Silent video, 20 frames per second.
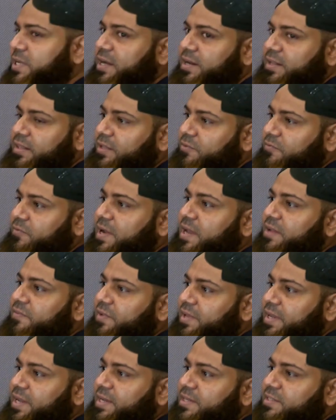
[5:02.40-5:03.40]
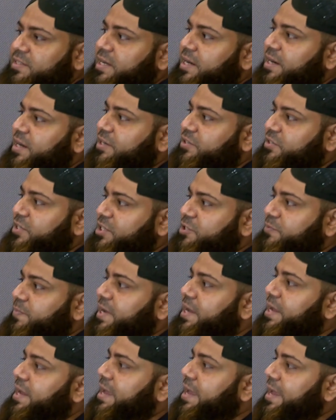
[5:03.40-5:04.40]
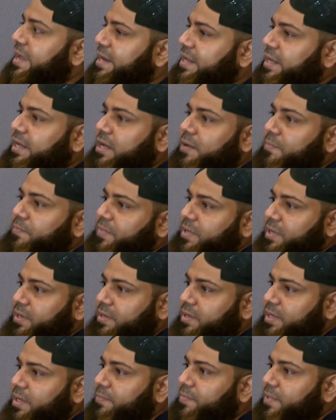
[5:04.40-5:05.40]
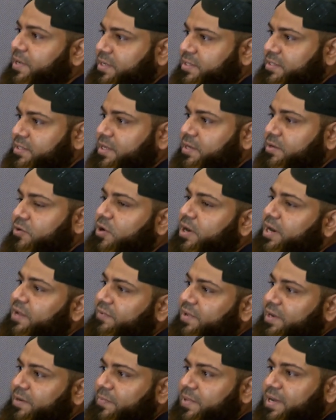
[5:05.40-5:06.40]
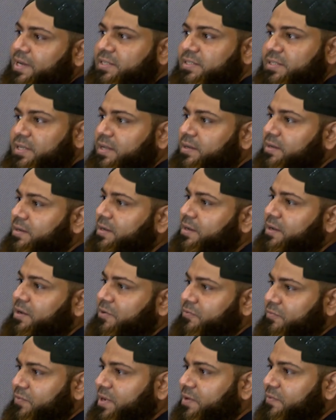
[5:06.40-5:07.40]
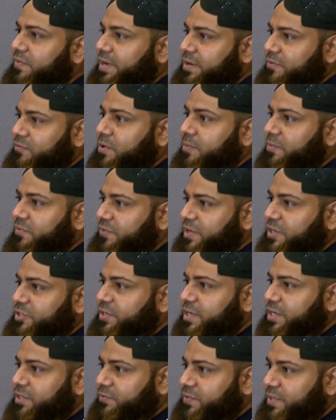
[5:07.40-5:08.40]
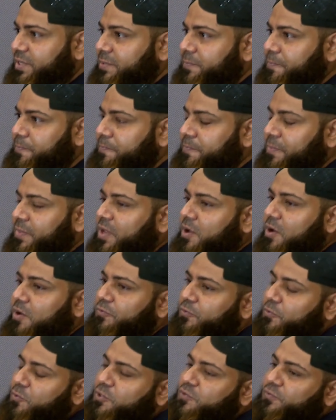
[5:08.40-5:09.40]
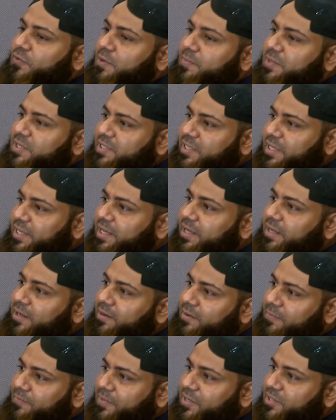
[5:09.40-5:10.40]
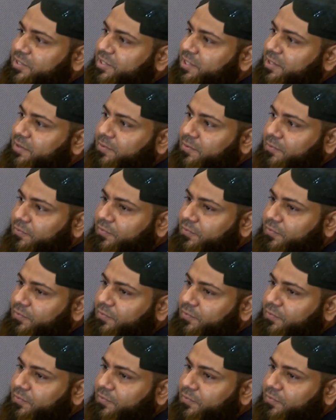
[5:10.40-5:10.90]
are the 5 areas that are judged by any company in Pakistan. Not even in Pakistan, worldwide from a fresh graduate. Of course, from a senior person,